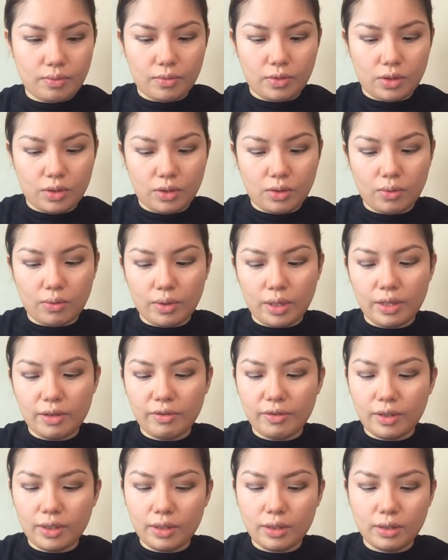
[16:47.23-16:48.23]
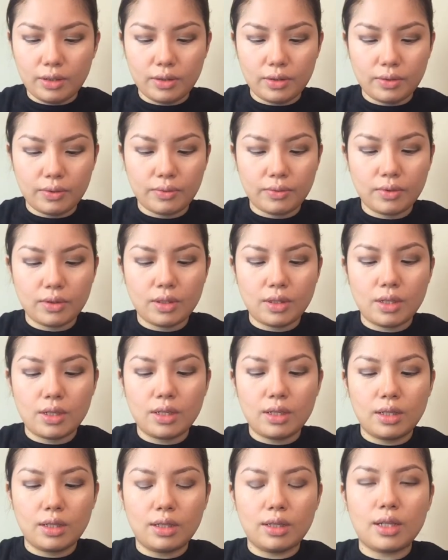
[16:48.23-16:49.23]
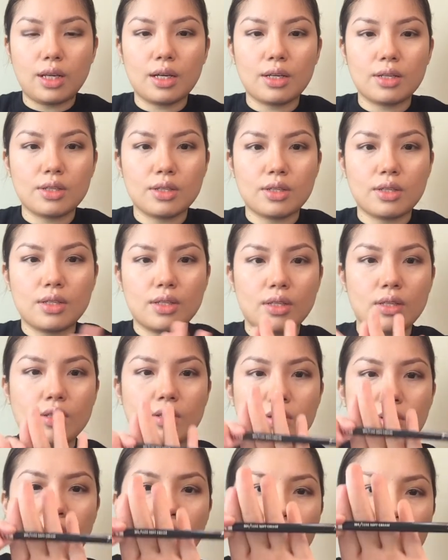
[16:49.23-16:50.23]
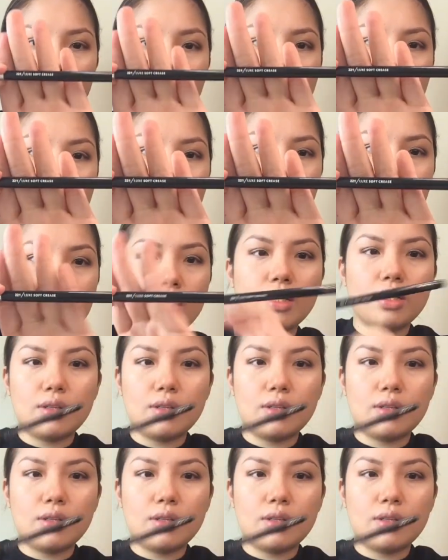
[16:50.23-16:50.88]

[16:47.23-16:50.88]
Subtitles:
Zoeva Luxe Soft Crease